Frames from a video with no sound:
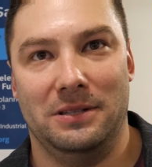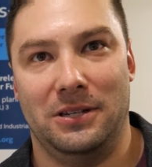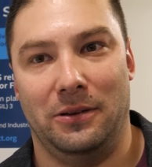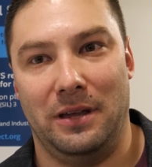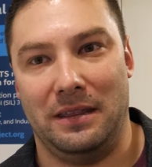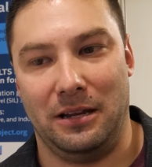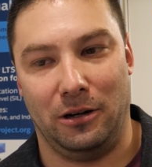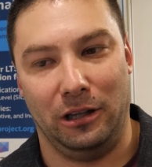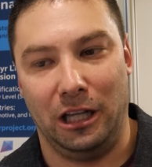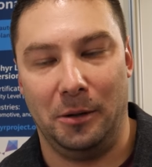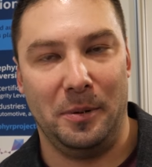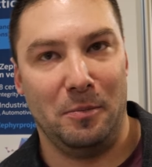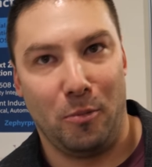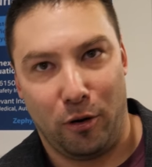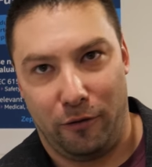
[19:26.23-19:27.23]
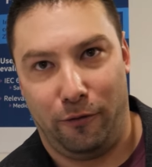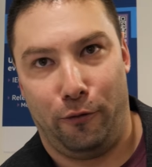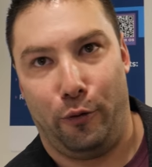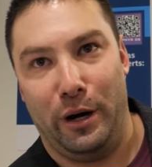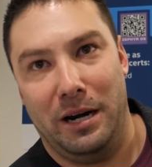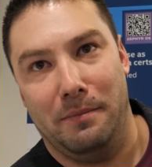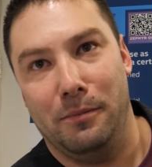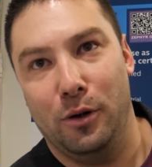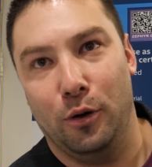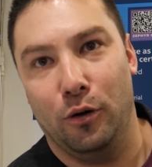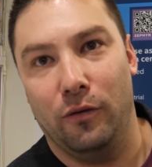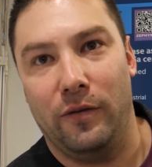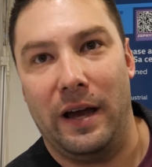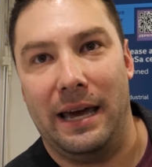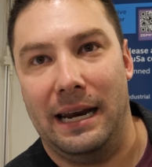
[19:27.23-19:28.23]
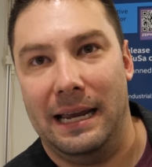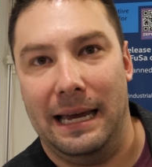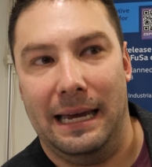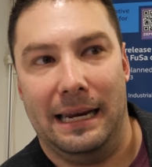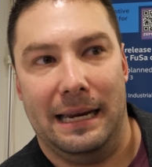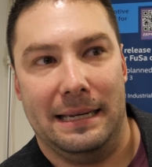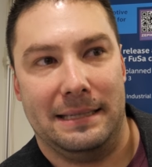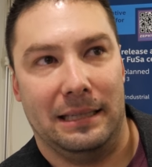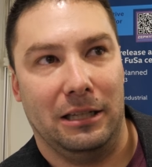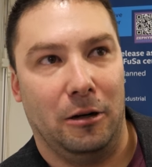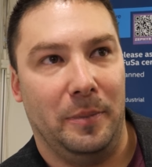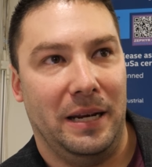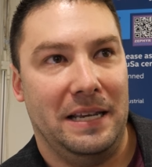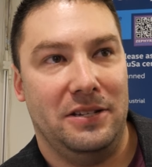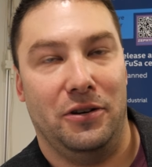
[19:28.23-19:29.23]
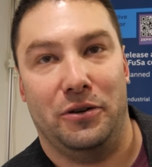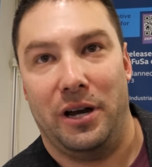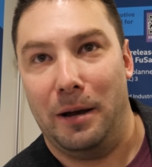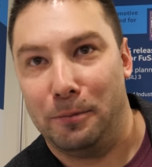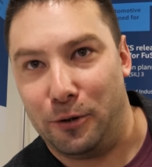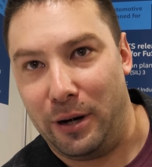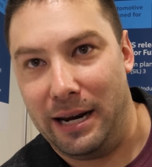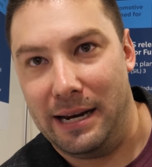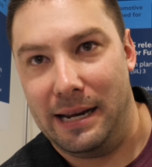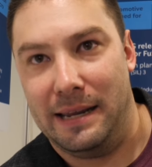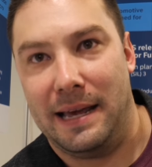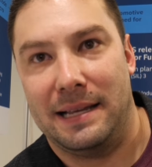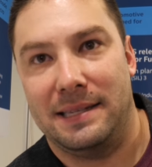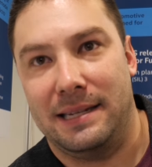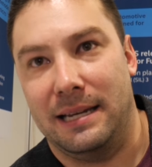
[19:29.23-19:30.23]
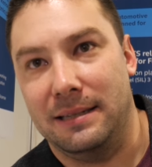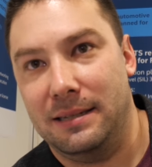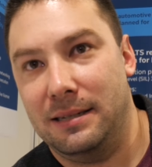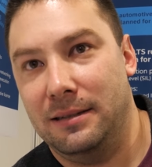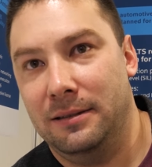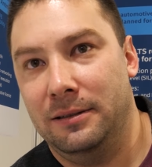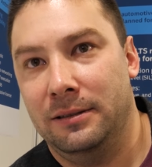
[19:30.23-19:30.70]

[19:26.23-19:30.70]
so that they're a little bit more free to move, and it's a little bit easier to upgrade in that sense.